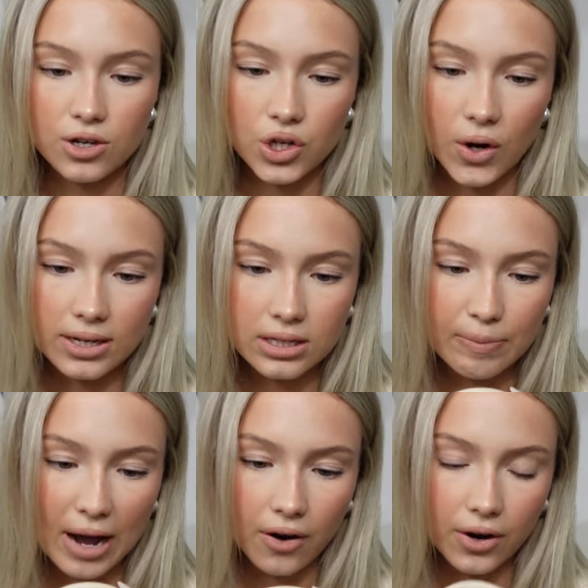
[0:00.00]

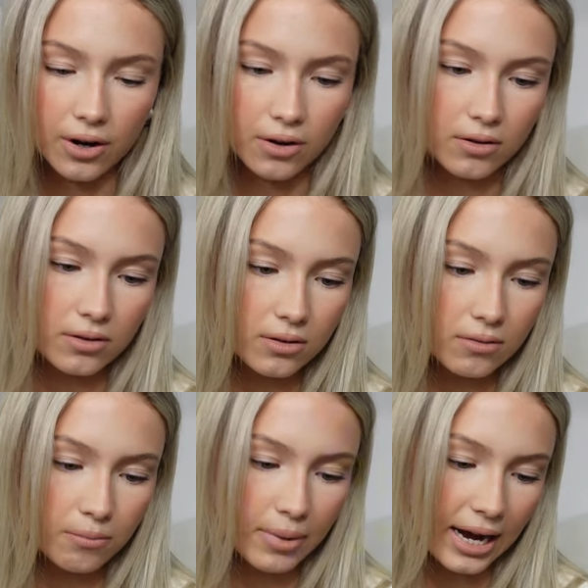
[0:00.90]
Transparent
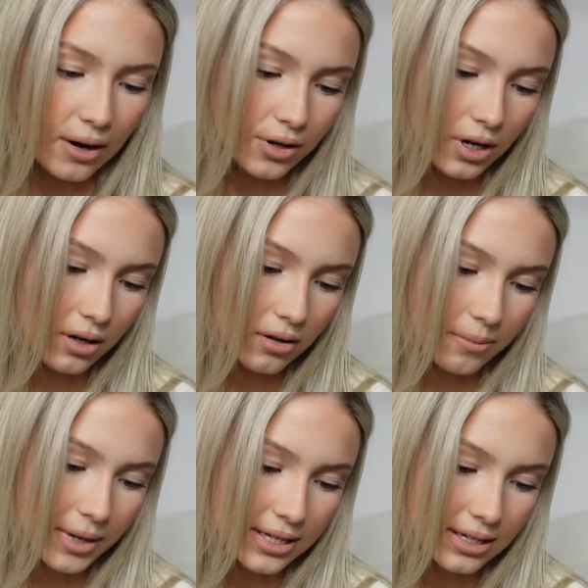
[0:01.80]
powder, I'm
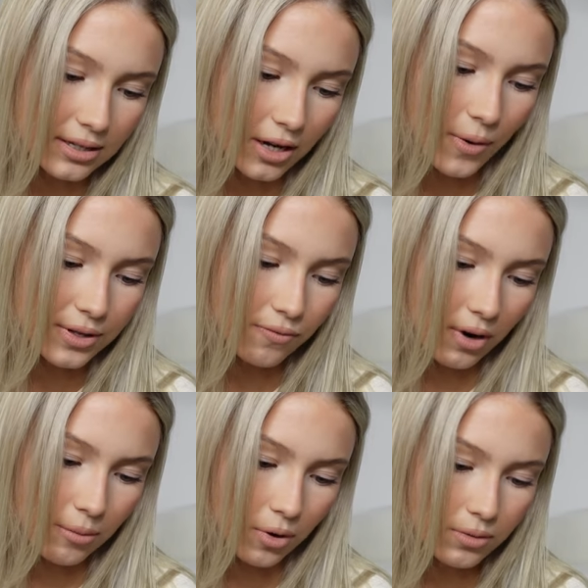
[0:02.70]
guessing it's, oh, it's
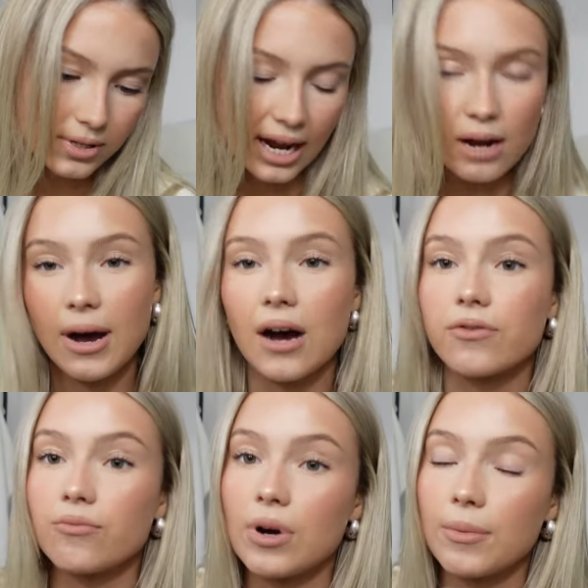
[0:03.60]
Rimmel. Stay Matte
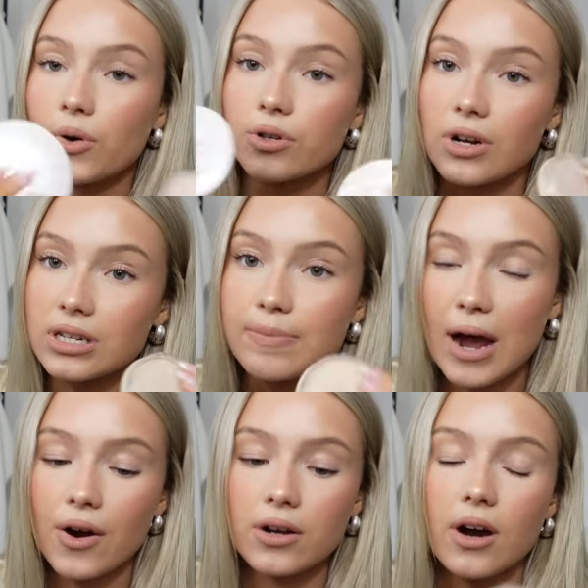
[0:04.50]
from Rimmel,
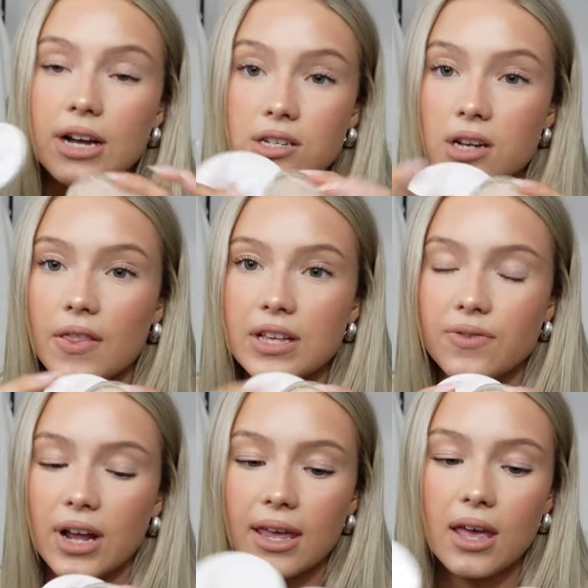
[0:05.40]
transparent. I just like this for
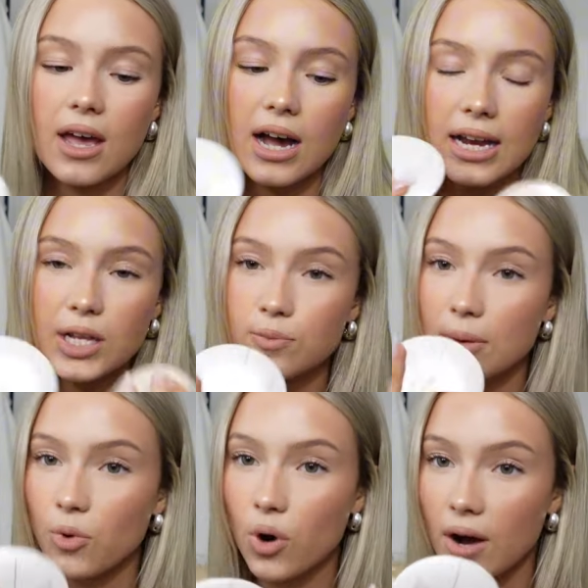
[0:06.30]
like a little bit
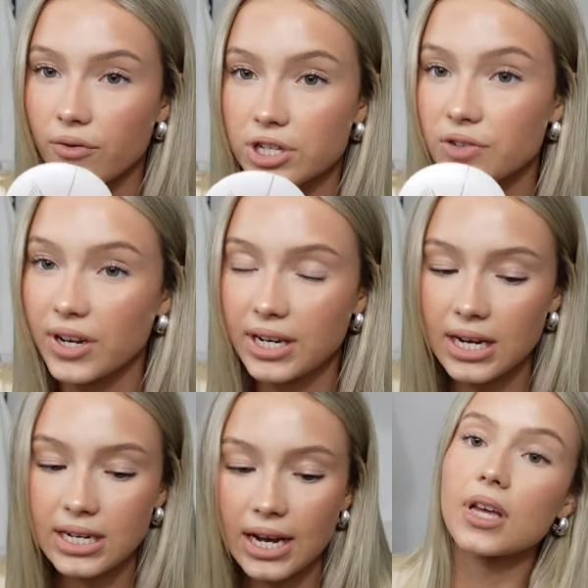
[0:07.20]
more coverage if I
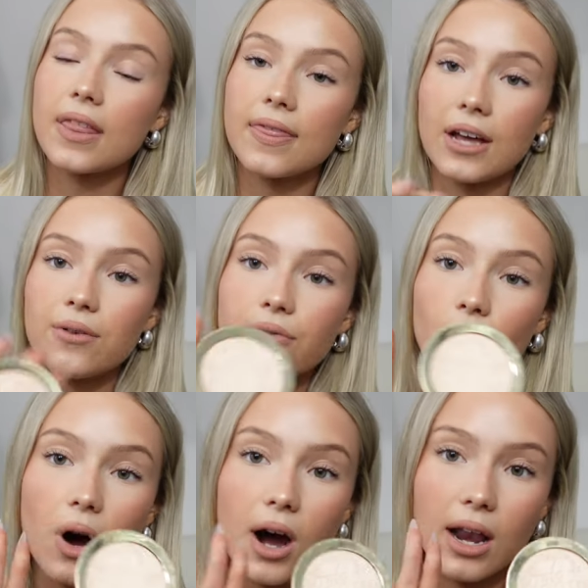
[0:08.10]
need it. Then
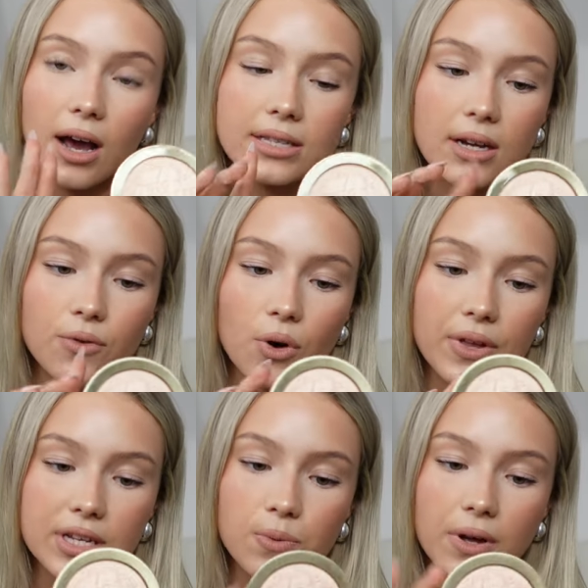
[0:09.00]
for highlights, I've got
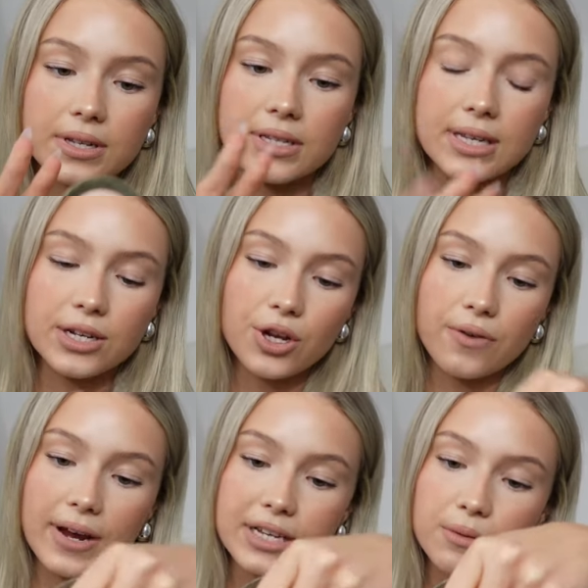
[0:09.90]
this one. This is the Too
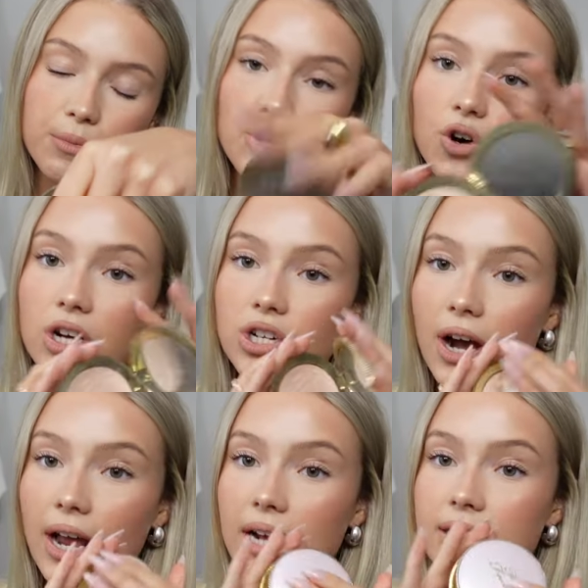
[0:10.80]
Faced Moon Crush
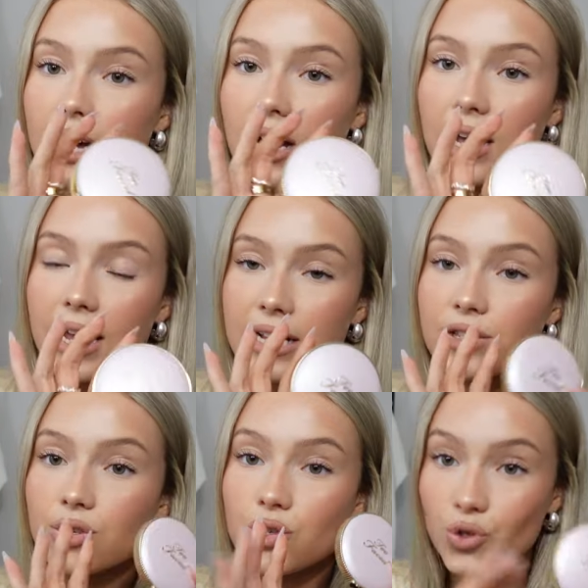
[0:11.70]
Highlighter.
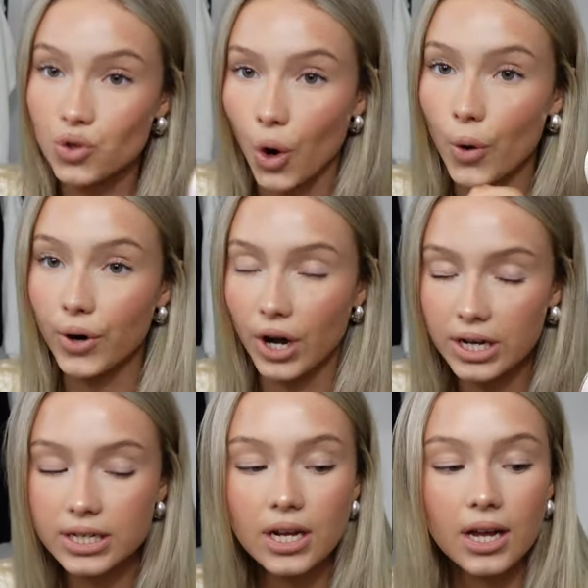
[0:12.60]
It's so
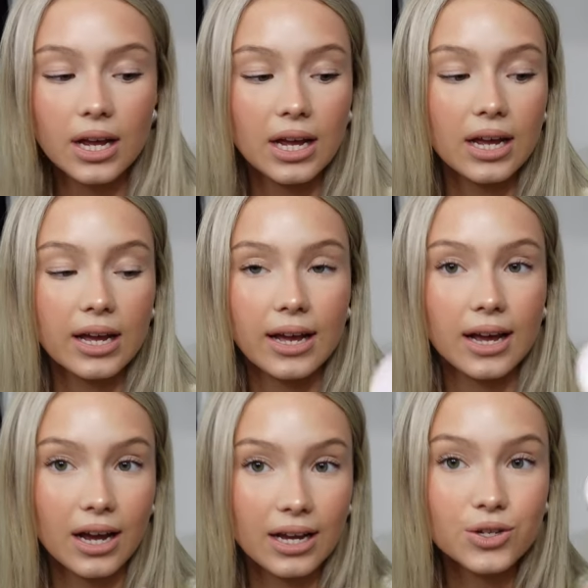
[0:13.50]
good.
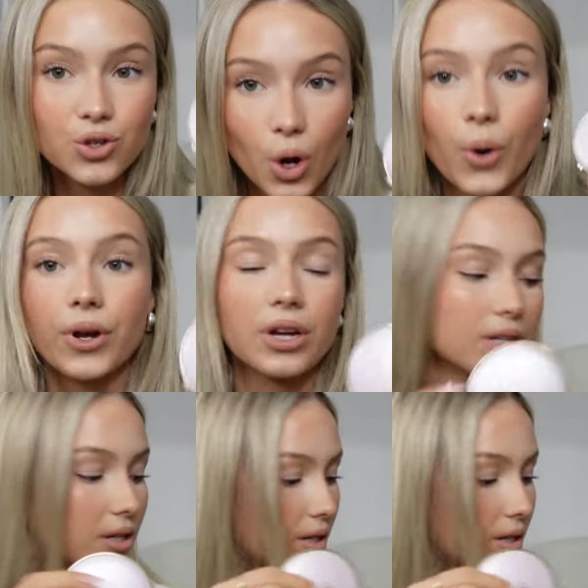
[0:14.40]
So good.